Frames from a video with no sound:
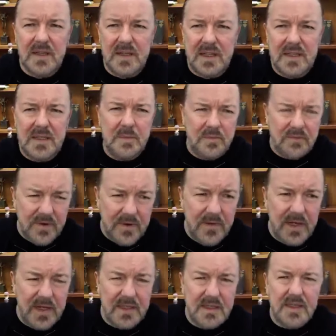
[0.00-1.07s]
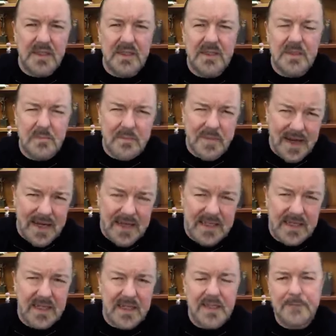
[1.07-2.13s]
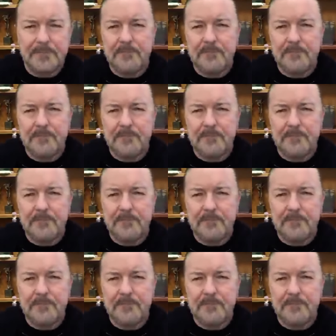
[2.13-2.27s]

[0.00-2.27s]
This is a privilege. This is amazing.